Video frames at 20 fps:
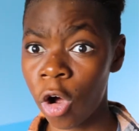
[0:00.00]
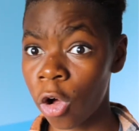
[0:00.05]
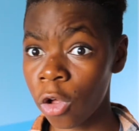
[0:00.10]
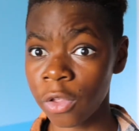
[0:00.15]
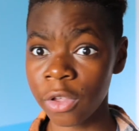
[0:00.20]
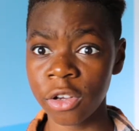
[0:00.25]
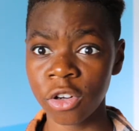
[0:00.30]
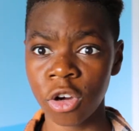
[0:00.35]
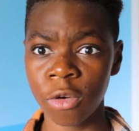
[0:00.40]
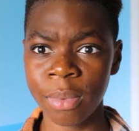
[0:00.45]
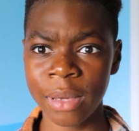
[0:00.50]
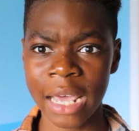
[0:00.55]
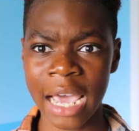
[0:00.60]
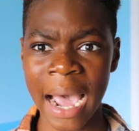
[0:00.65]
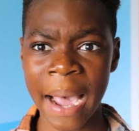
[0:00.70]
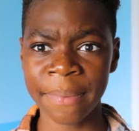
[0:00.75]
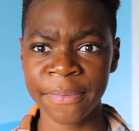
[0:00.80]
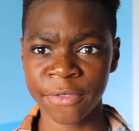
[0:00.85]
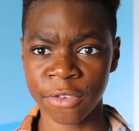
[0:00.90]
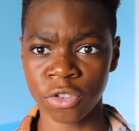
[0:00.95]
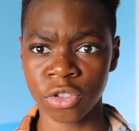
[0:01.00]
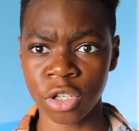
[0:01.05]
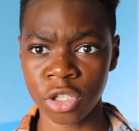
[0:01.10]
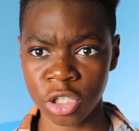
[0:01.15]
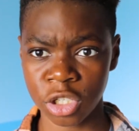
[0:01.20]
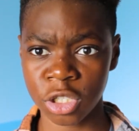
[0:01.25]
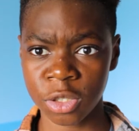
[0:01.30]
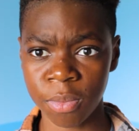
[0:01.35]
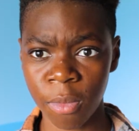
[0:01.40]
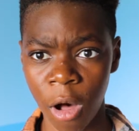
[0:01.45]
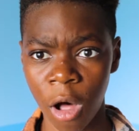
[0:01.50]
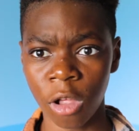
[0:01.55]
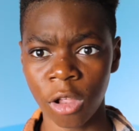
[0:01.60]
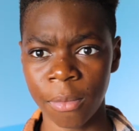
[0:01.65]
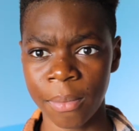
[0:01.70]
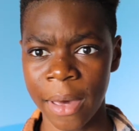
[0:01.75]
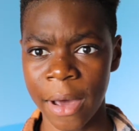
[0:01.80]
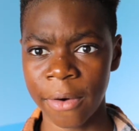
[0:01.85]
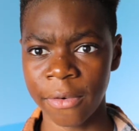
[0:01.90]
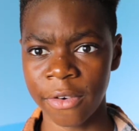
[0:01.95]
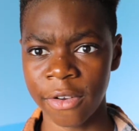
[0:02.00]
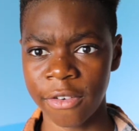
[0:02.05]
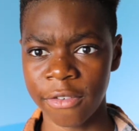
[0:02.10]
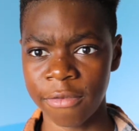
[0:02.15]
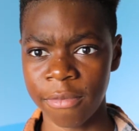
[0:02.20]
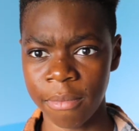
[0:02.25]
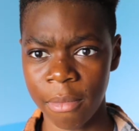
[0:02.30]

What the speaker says: all the Adobe apps for such a small amount of